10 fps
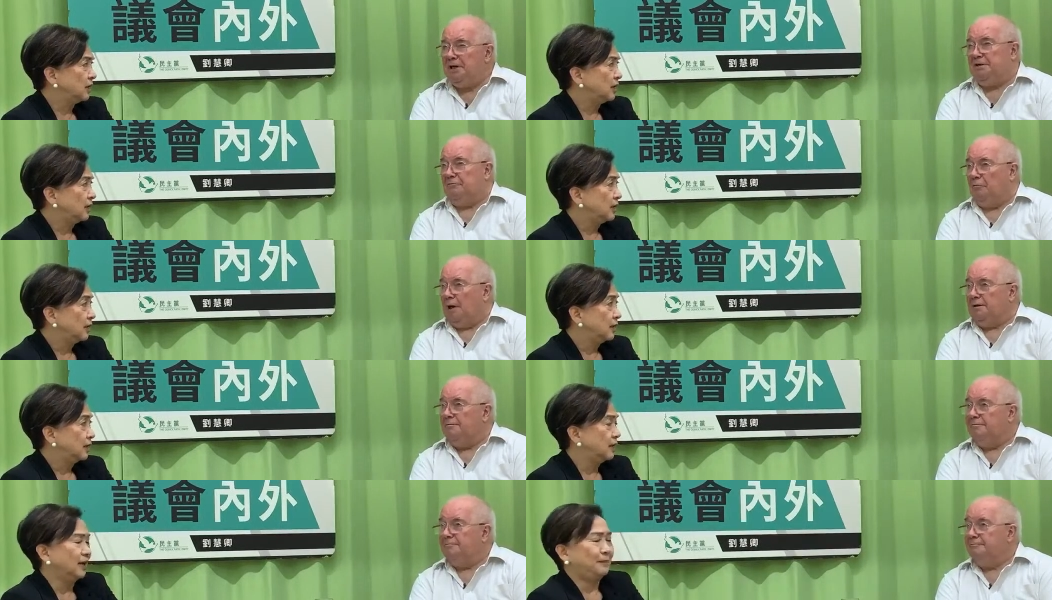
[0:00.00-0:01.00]
Speaker 1: bit of one.
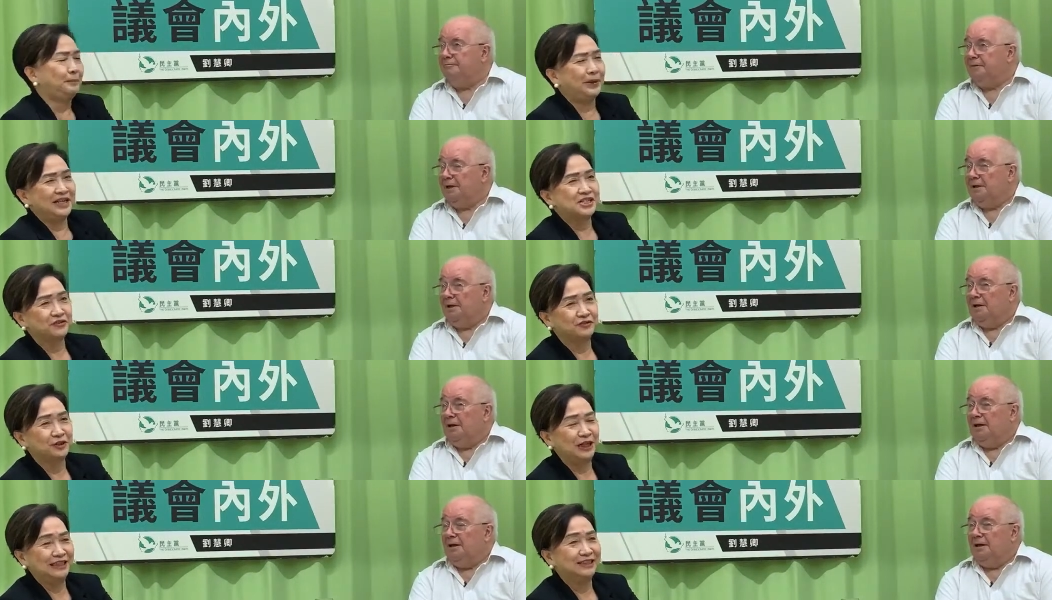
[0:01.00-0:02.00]
A bit of
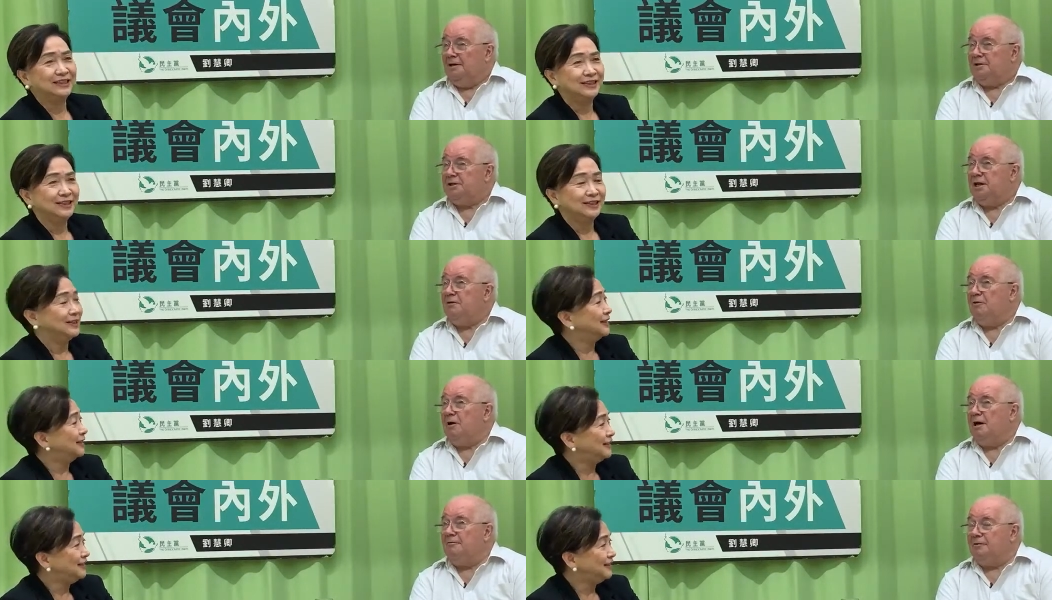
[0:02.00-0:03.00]
one. C
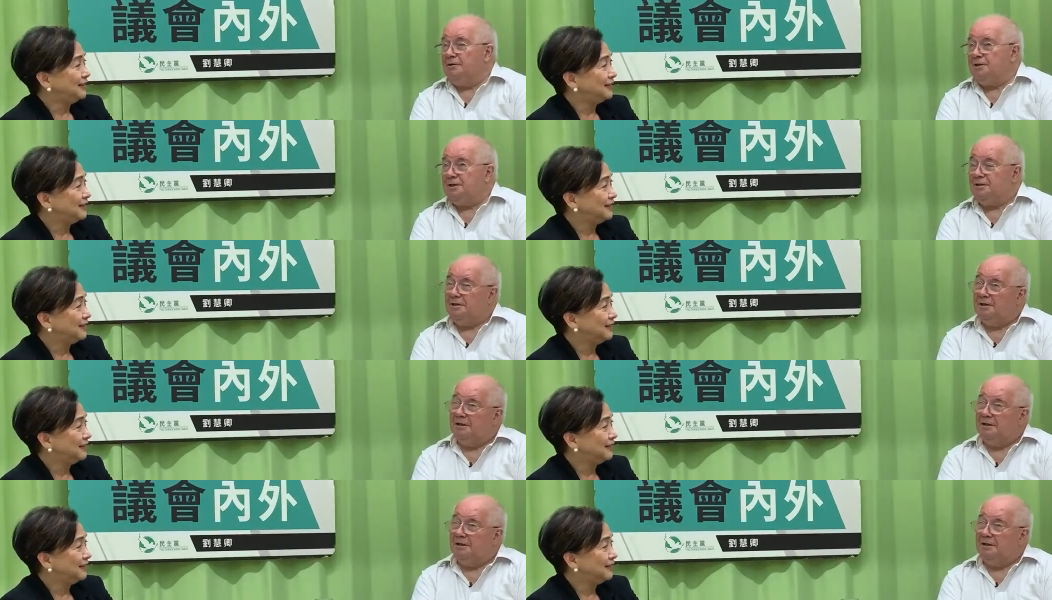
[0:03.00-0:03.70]
Y was,